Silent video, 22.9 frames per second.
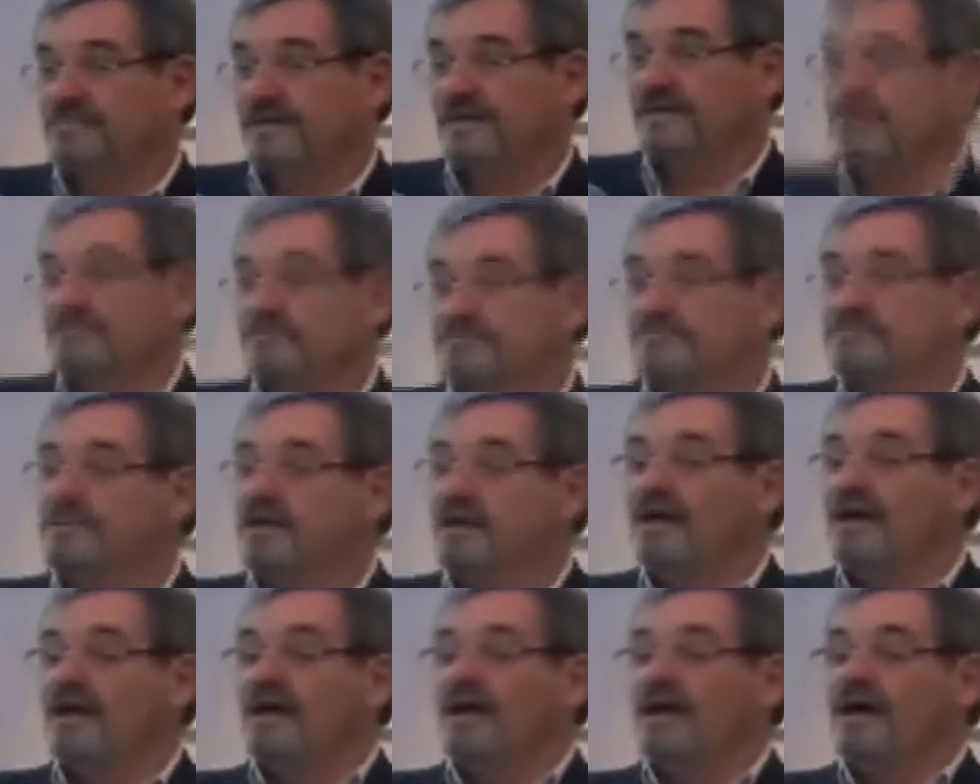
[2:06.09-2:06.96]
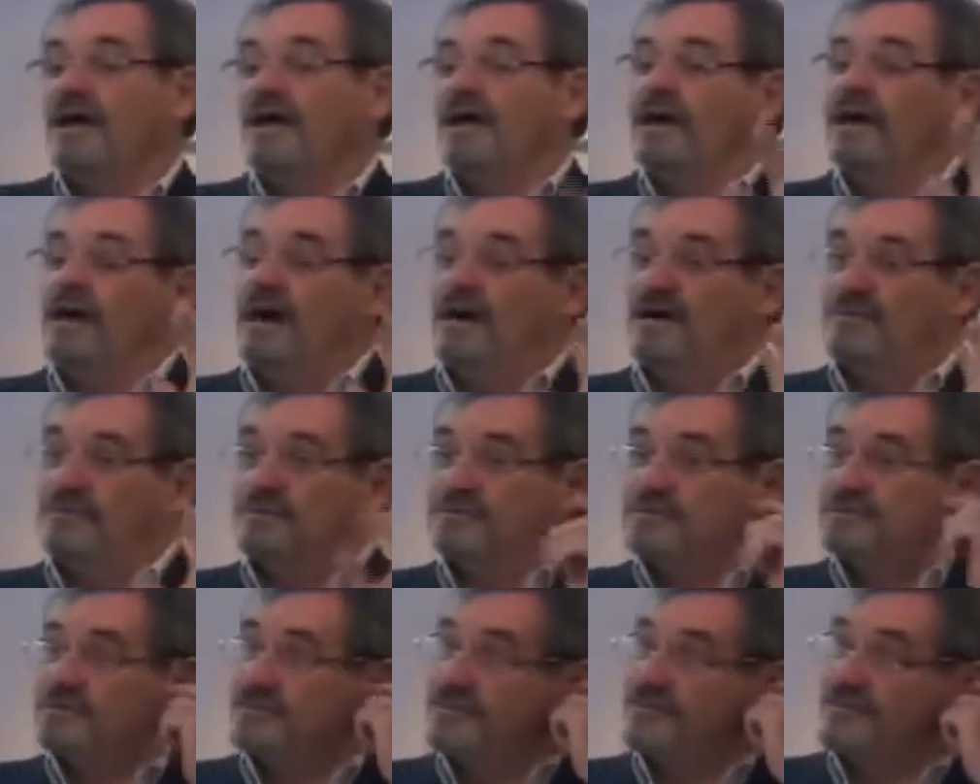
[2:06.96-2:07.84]
and I
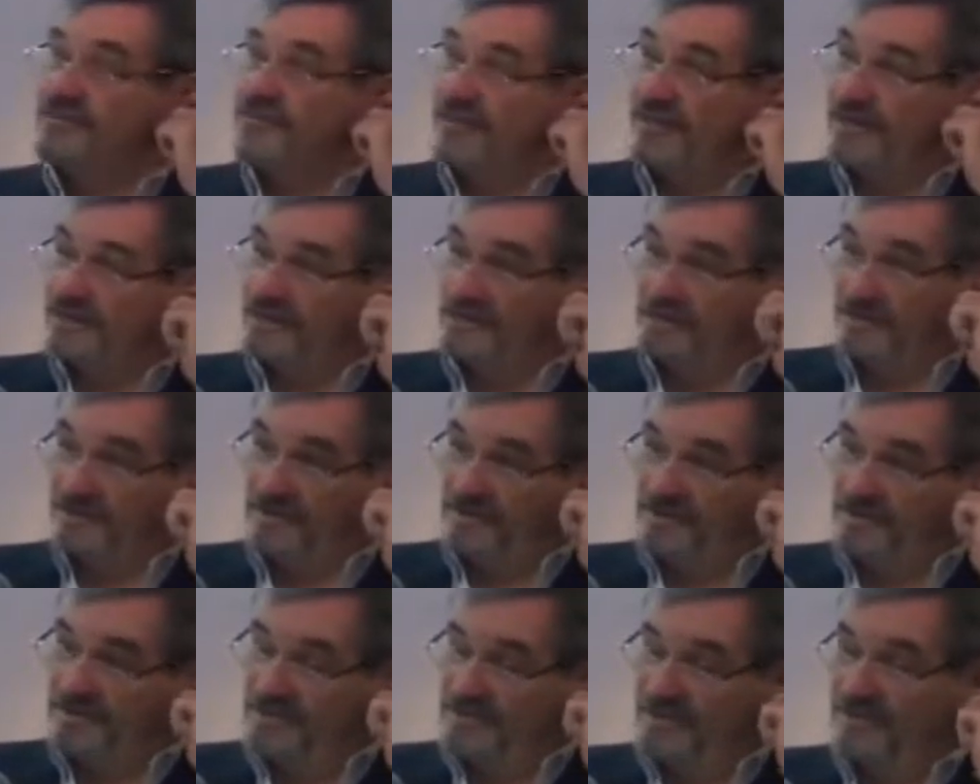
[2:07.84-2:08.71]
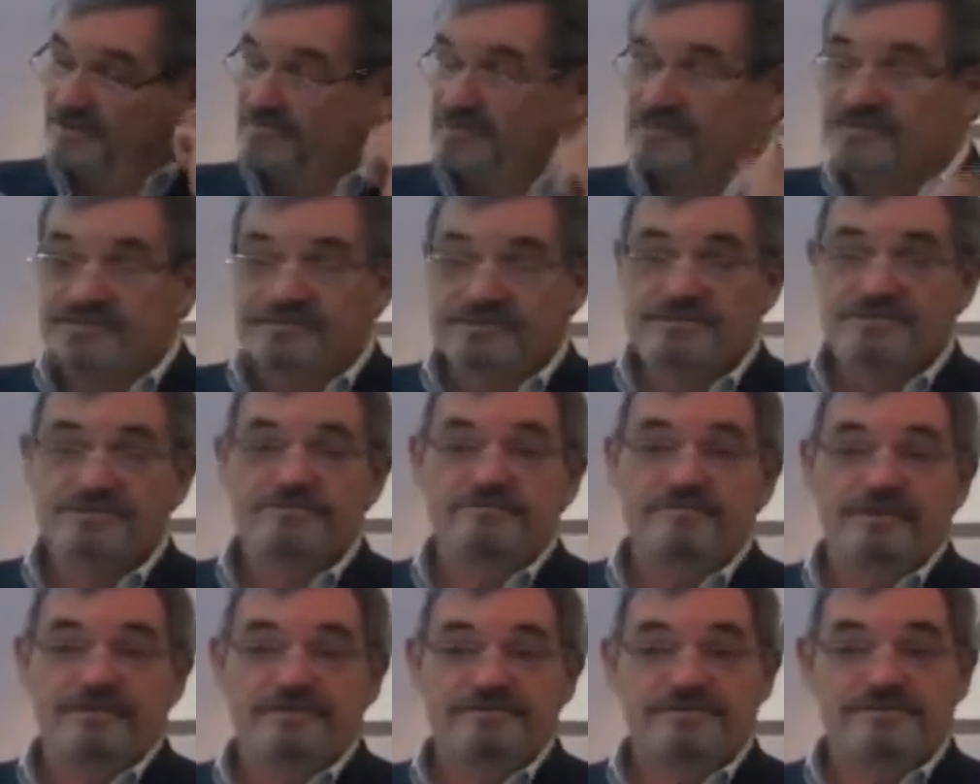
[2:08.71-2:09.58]
want to thank Bernice
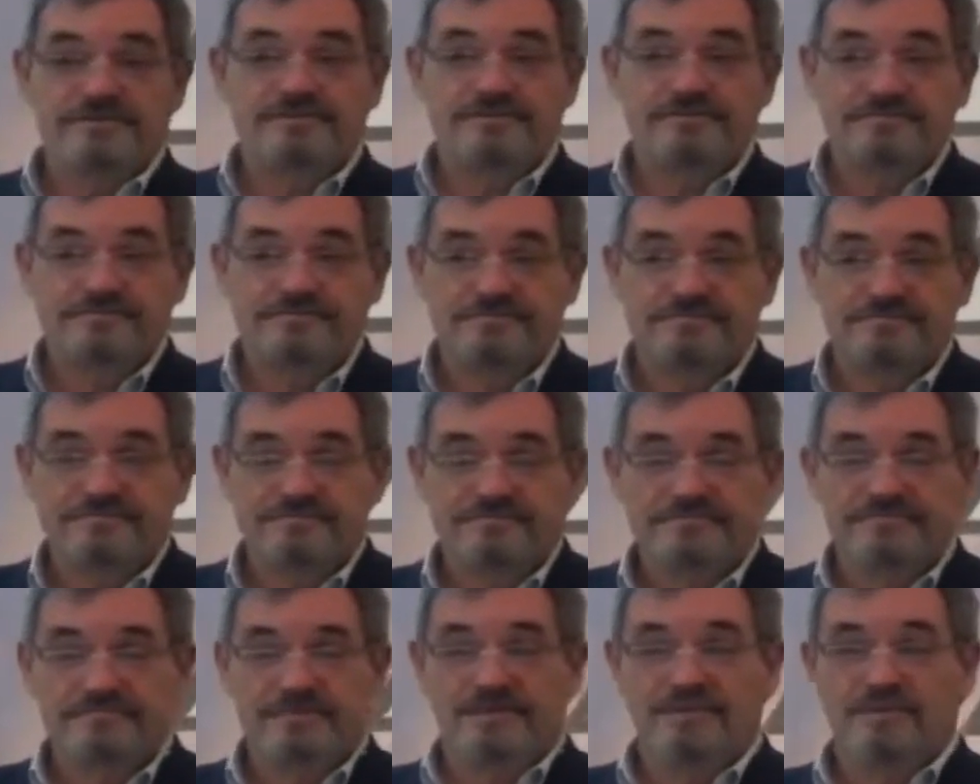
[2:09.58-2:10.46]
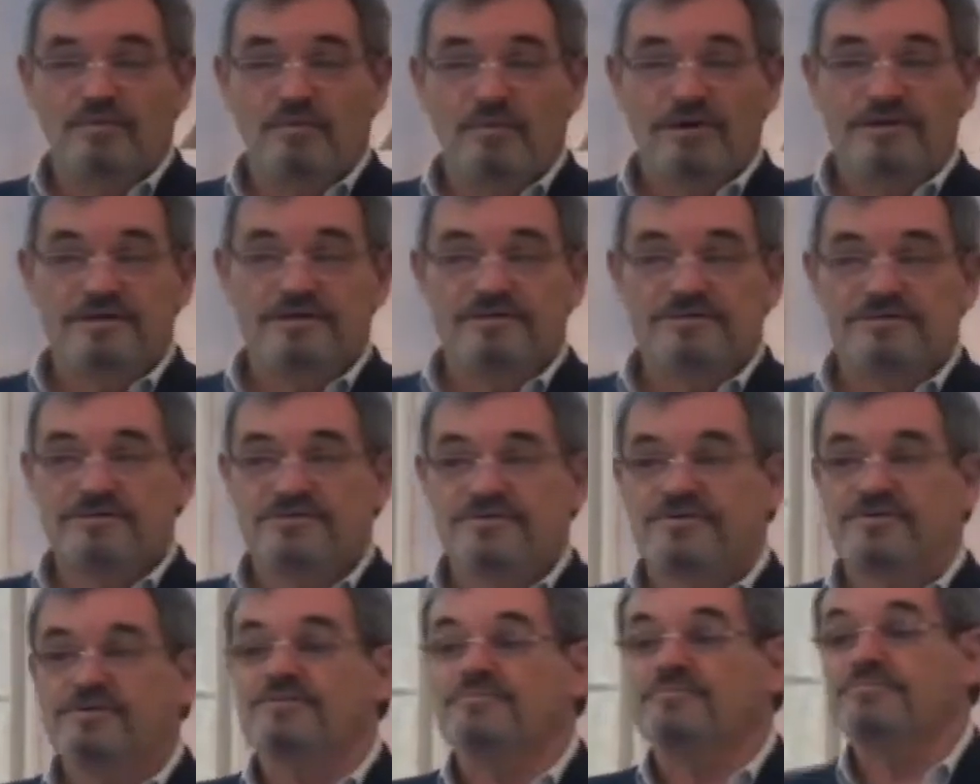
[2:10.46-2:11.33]
Spencer and the Oneness
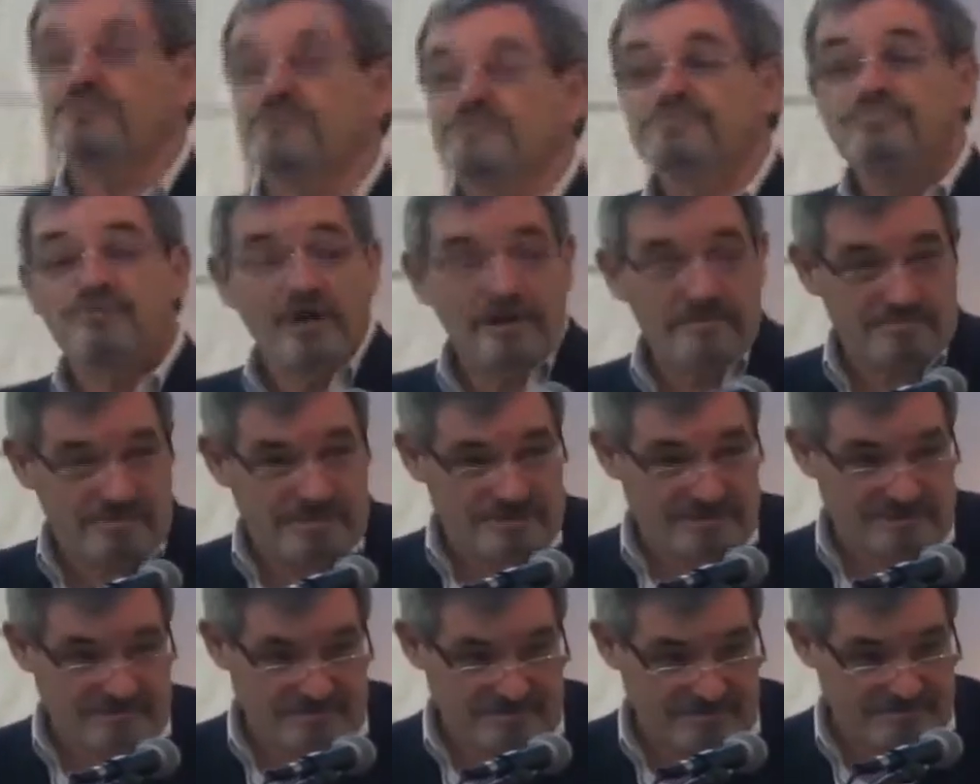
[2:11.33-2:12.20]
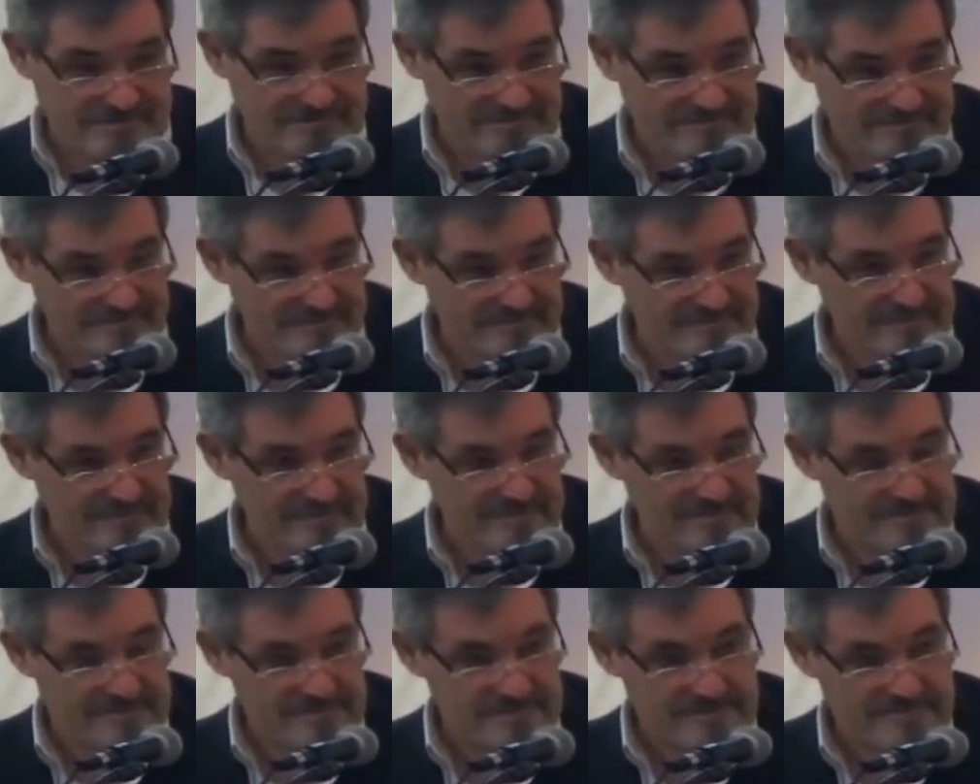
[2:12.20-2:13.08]
Group who brought me here
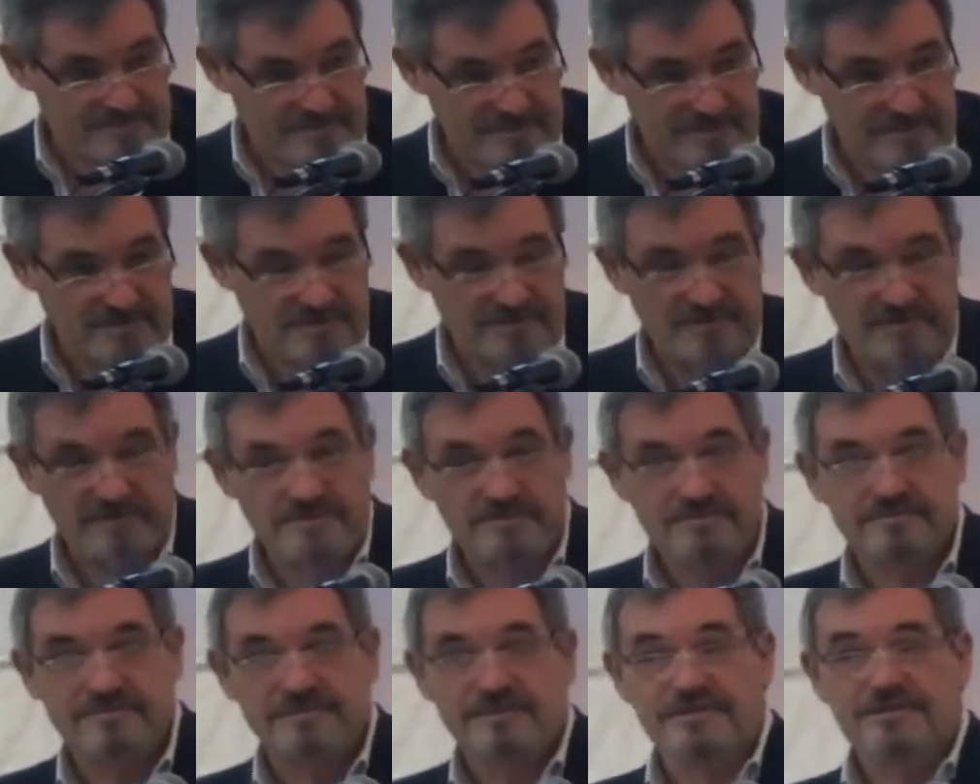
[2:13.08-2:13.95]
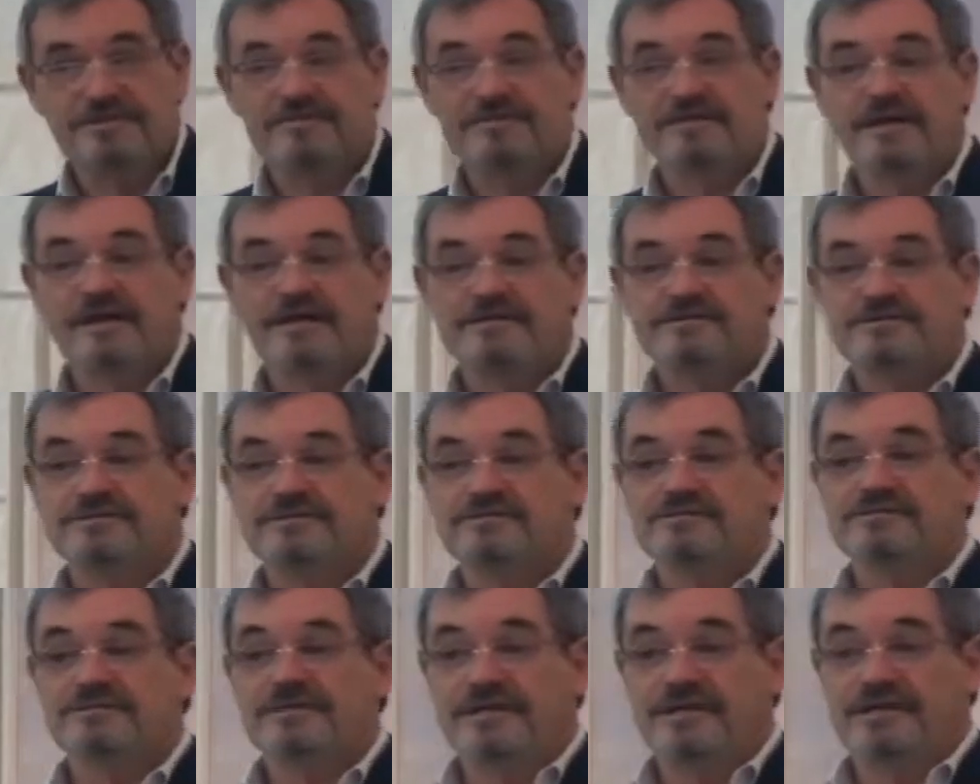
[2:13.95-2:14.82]
to speak on
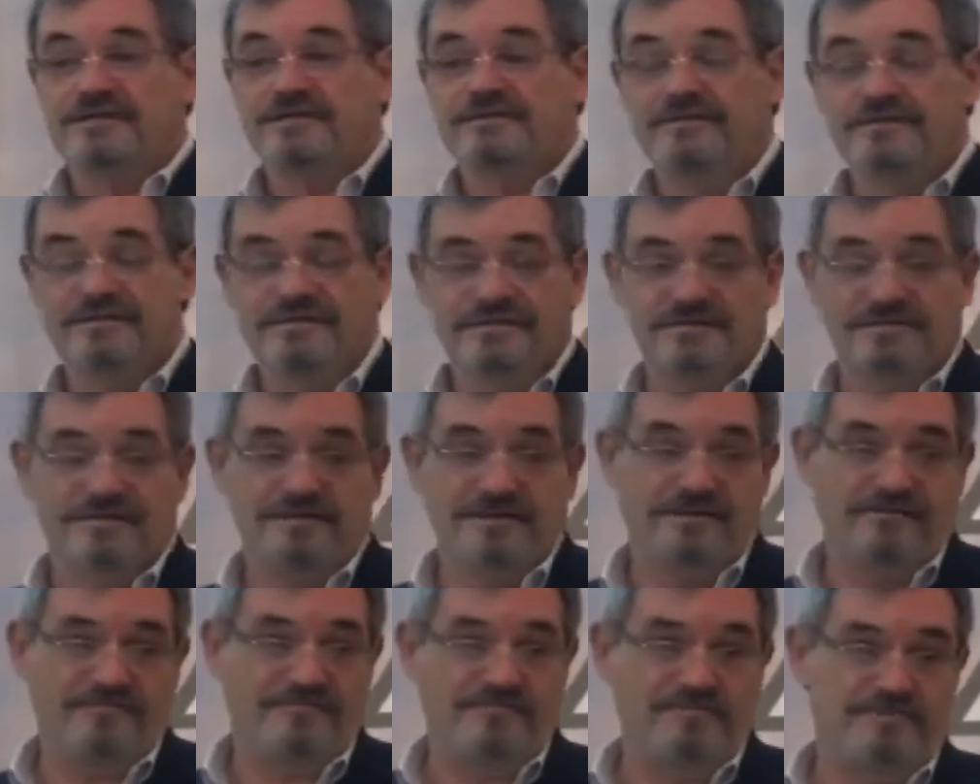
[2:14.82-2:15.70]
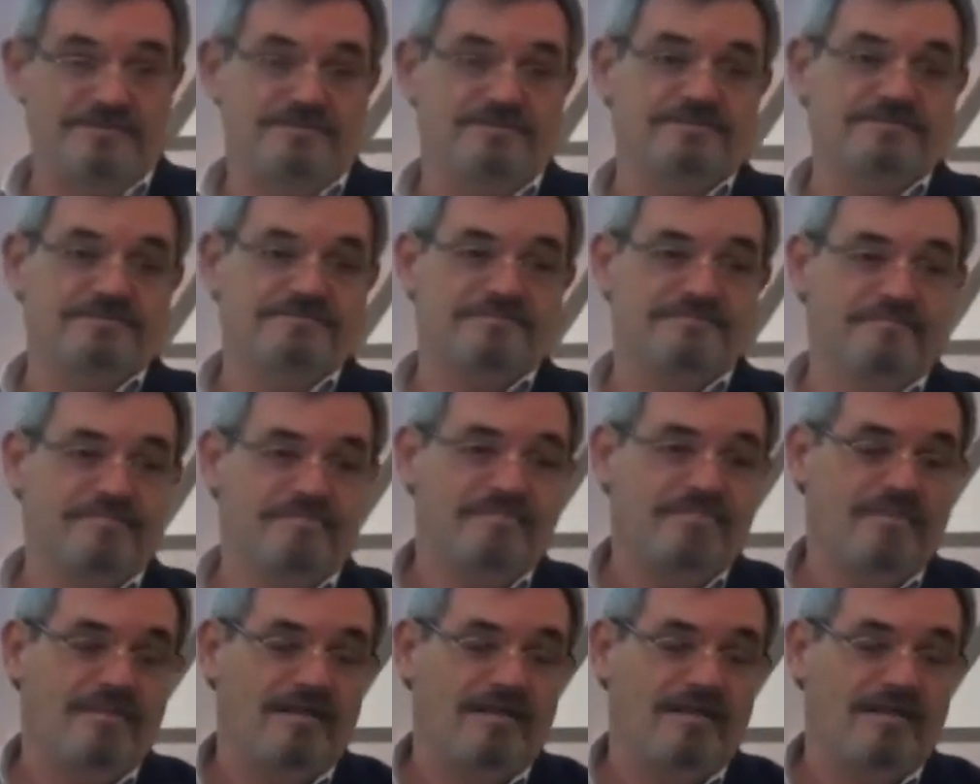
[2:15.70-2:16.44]
International Day of Peace.